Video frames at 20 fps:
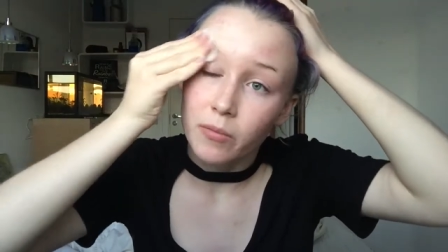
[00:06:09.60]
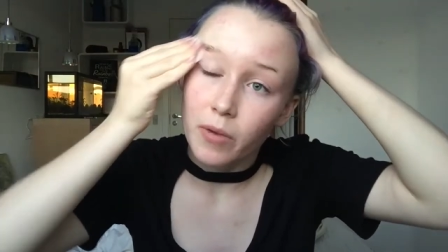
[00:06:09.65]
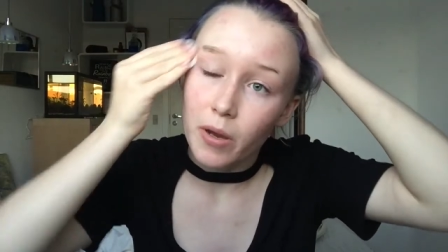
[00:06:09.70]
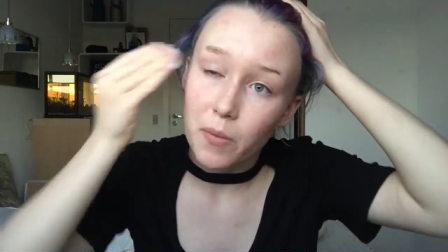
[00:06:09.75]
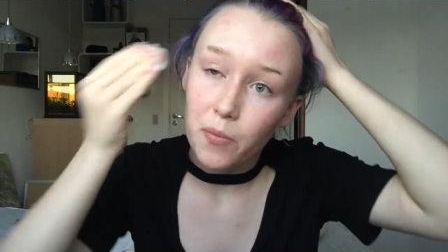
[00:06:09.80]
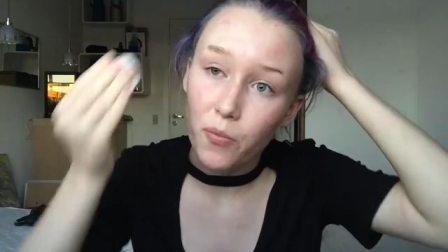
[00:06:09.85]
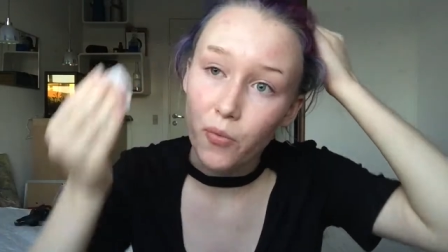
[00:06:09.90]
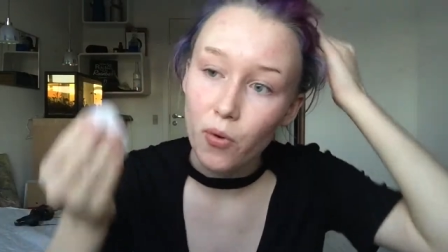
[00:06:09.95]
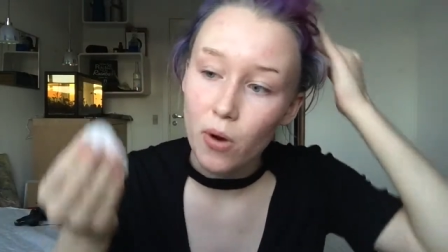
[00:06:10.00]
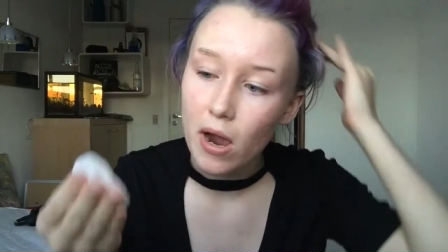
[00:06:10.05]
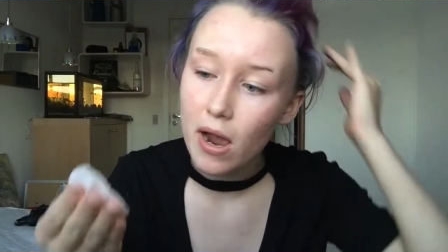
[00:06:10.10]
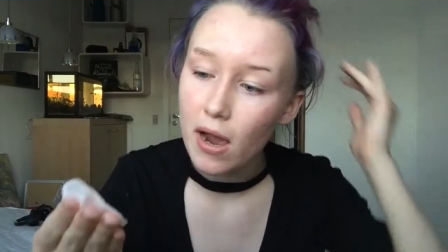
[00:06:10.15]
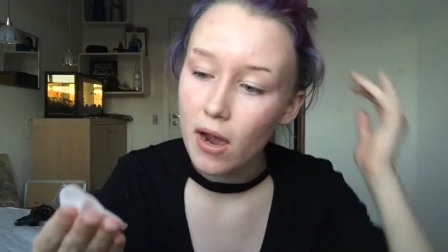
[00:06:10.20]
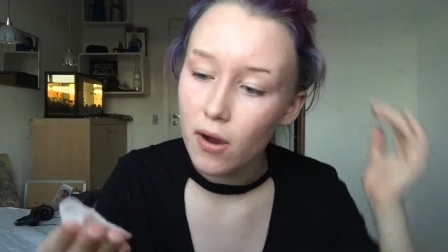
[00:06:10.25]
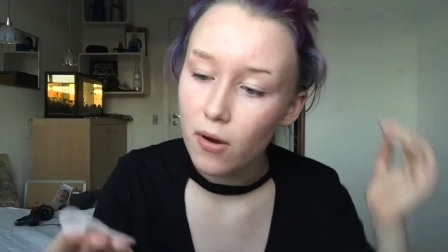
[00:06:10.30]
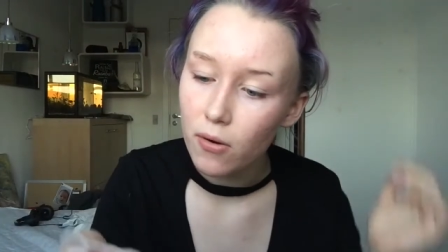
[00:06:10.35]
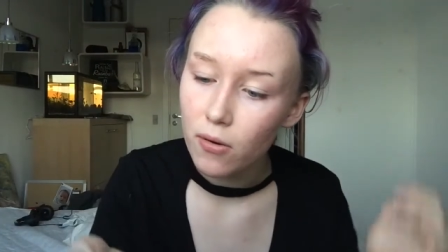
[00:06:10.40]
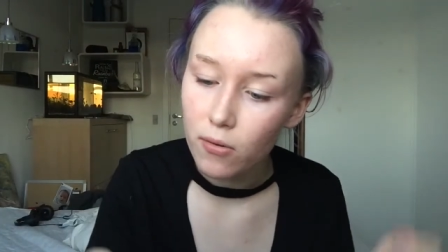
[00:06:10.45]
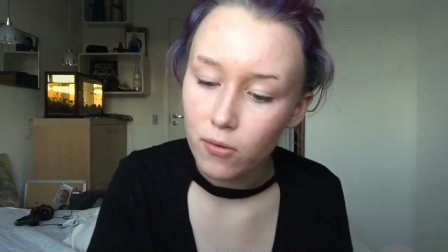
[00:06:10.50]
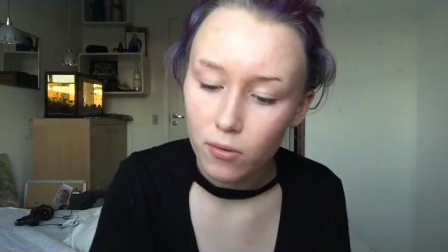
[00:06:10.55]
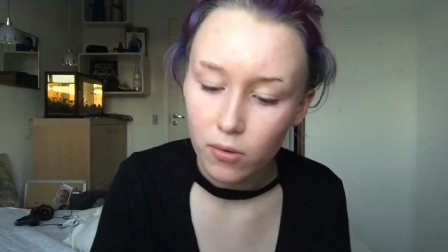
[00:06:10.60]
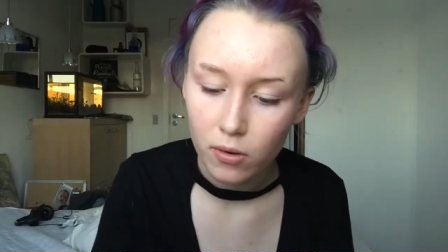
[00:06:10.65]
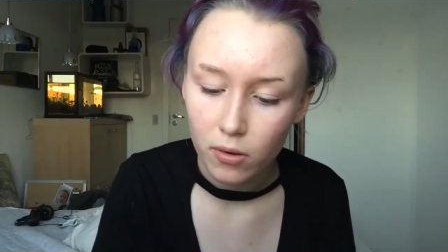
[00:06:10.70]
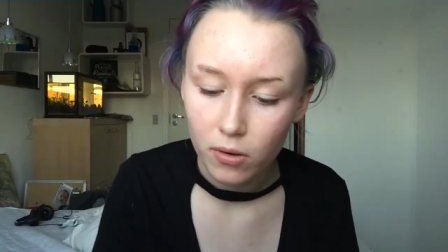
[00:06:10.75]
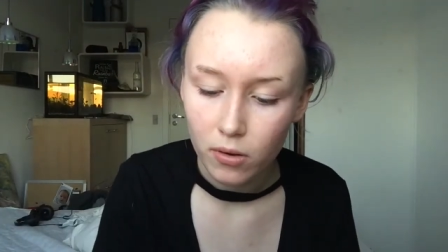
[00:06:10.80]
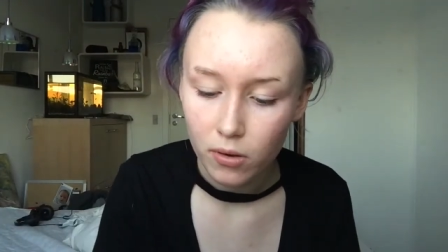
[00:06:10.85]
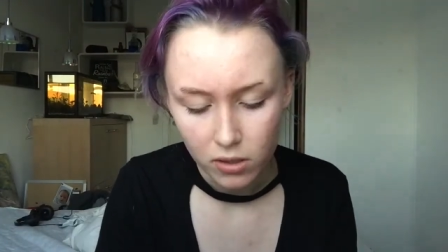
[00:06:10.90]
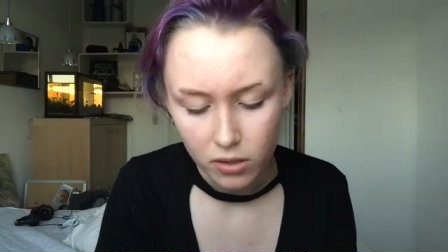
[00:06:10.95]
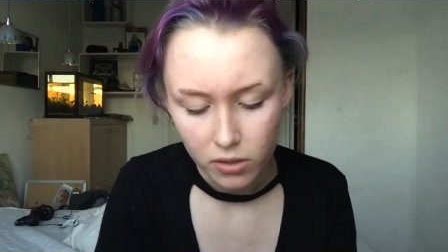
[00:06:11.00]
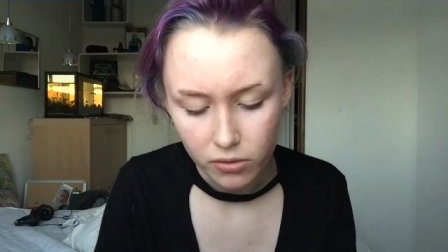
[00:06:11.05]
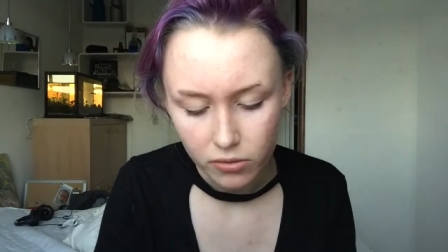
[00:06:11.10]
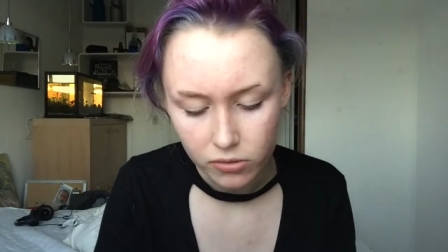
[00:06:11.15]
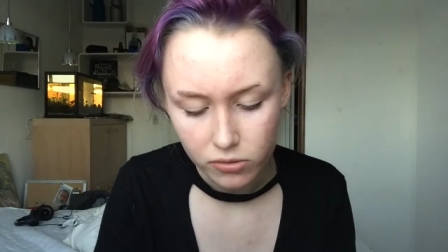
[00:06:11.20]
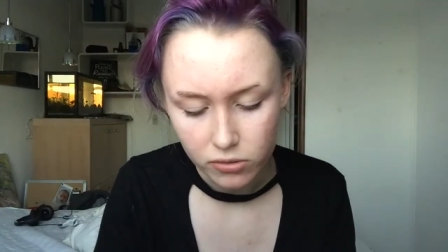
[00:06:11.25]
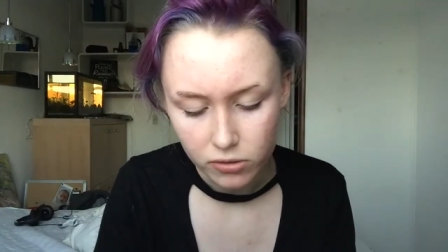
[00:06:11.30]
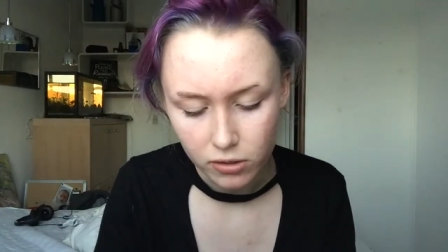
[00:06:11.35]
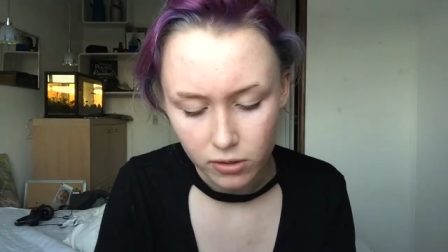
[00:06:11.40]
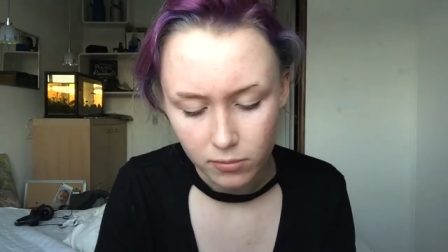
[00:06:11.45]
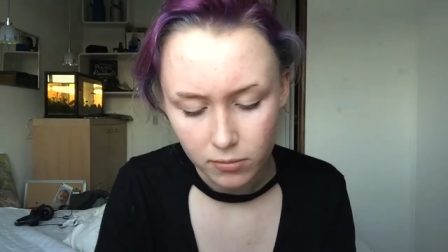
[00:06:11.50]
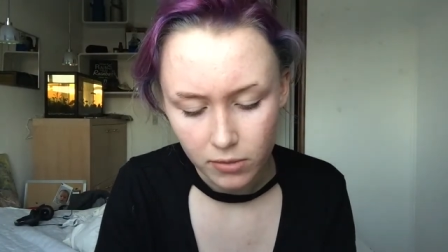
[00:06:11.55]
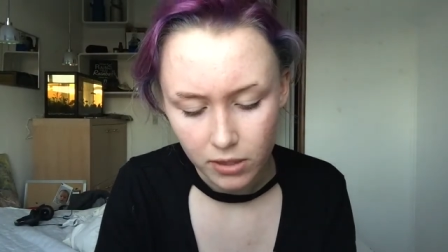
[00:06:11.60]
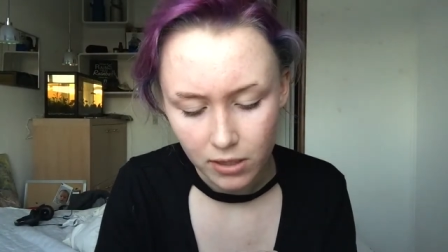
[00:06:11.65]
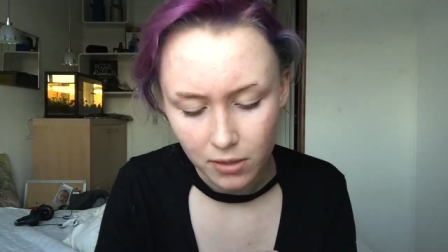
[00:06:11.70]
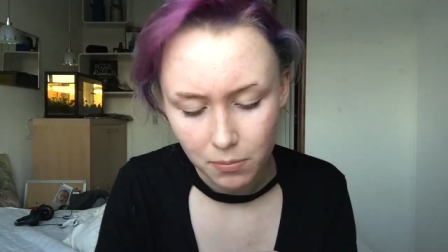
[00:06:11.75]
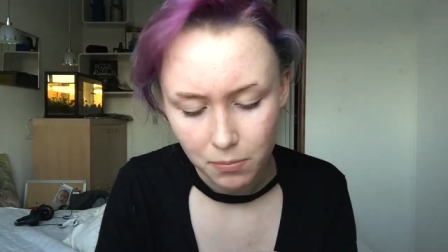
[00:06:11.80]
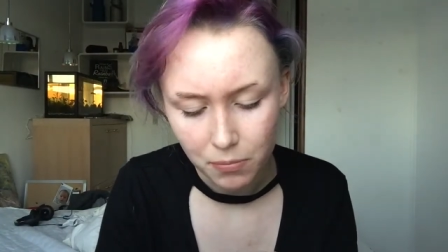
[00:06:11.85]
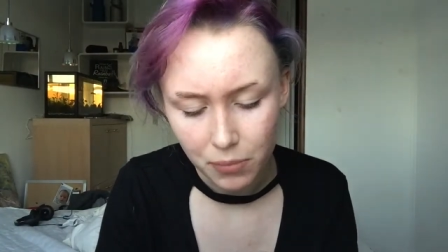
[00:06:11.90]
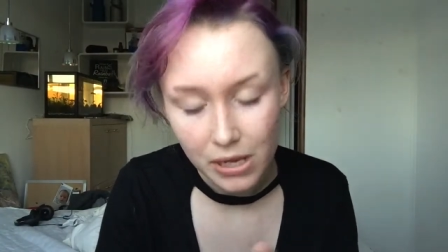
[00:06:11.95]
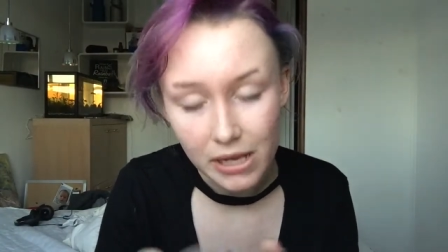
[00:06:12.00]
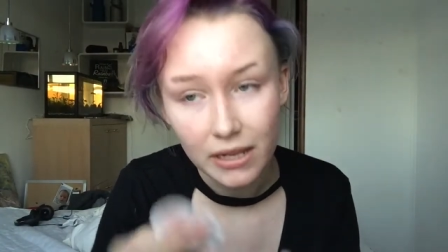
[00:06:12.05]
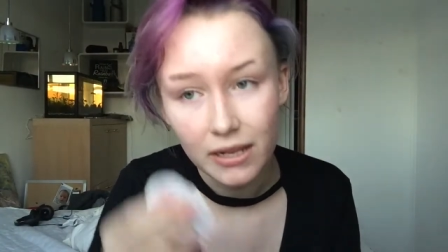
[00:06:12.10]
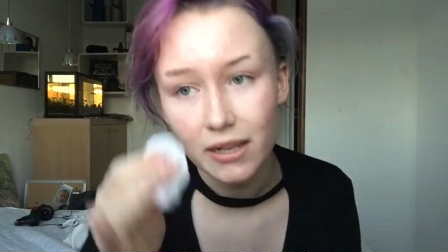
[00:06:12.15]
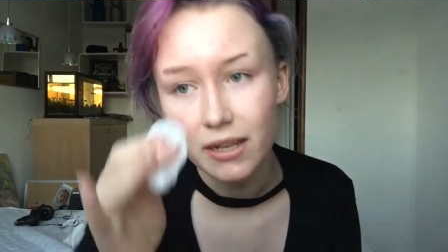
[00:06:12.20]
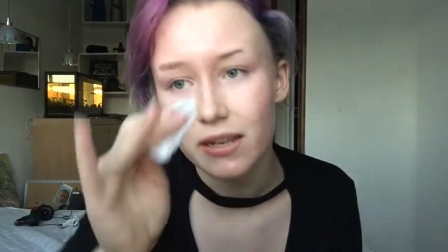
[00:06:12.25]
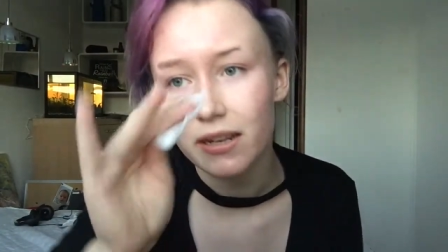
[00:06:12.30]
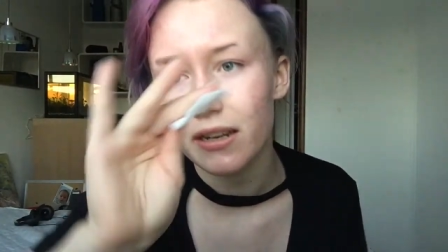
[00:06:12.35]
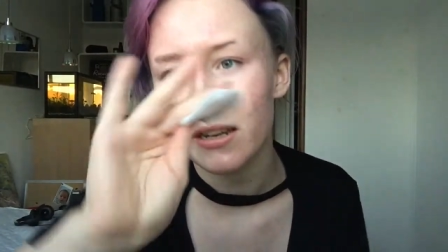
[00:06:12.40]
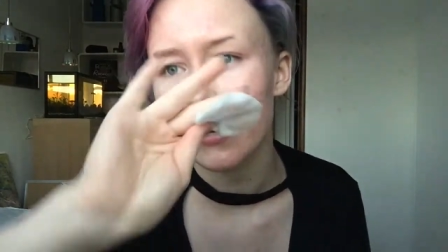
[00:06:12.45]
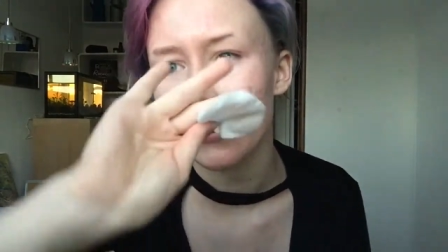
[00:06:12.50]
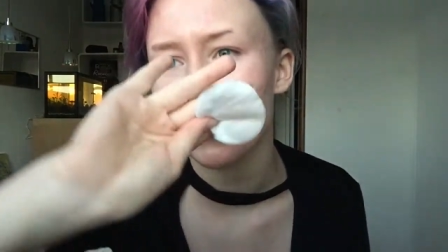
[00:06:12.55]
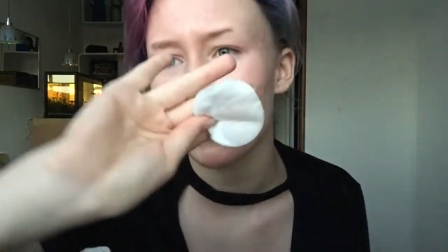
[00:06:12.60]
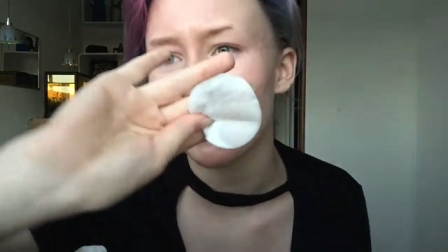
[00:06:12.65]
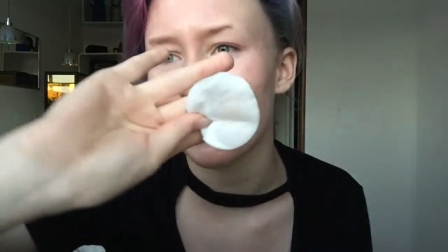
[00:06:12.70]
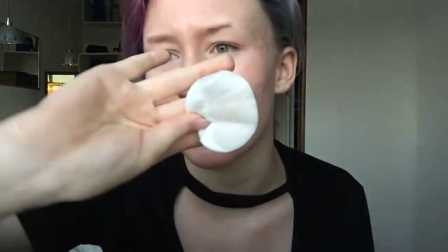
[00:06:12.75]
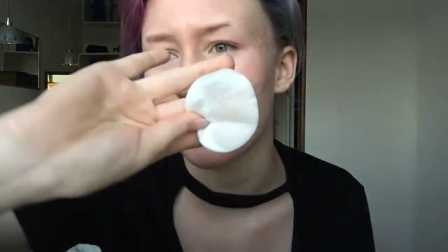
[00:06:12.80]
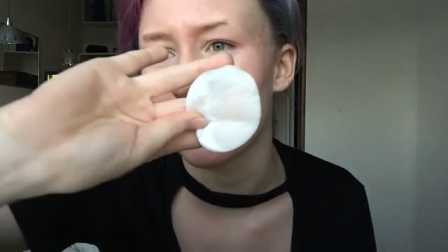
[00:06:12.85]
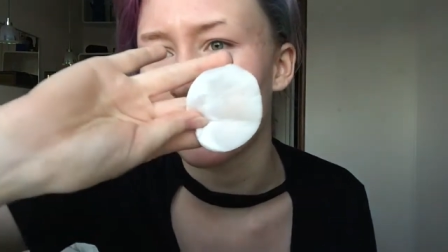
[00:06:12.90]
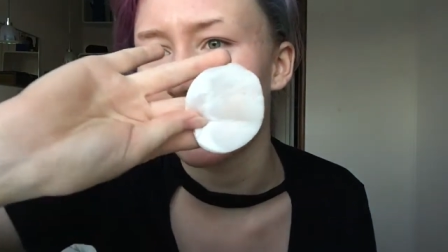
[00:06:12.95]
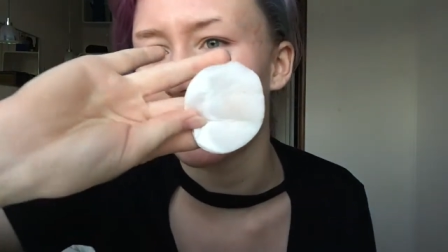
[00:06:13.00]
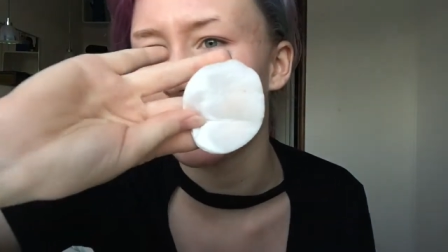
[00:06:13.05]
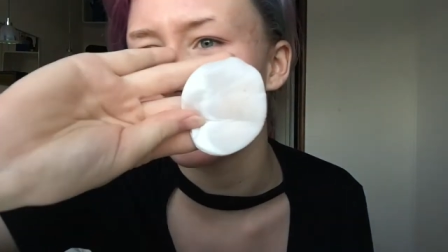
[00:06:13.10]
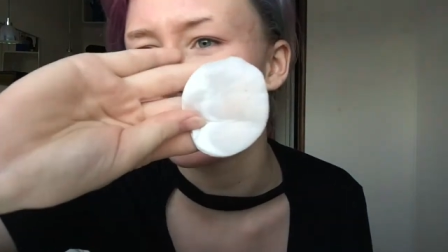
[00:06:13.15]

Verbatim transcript: in my brow there's some like pink in there I think